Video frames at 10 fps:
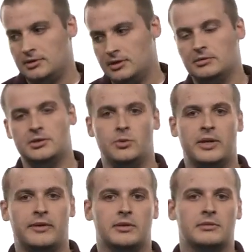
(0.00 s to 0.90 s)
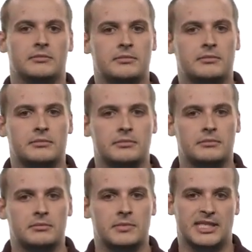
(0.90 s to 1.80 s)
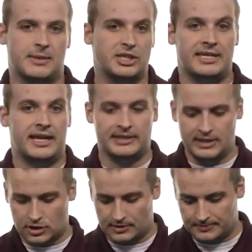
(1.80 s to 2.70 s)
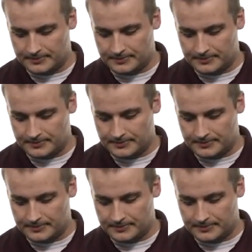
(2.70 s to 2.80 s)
you'll do whatever is subject to that condition.